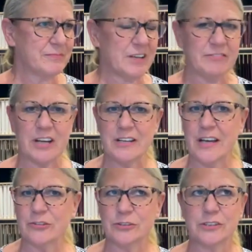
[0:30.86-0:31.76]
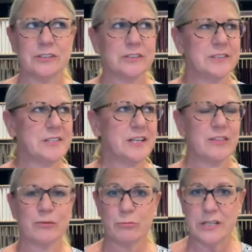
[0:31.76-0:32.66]
I've gotten out, let's see,
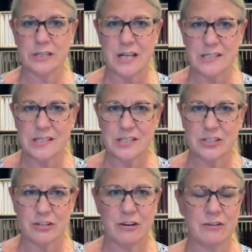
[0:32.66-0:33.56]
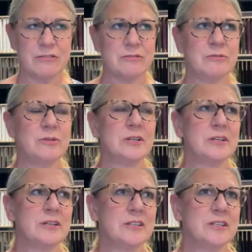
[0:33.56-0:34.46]
3 classes to go.
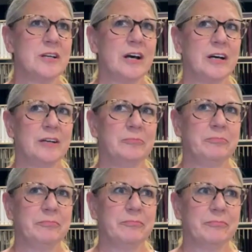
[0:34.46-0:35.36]
The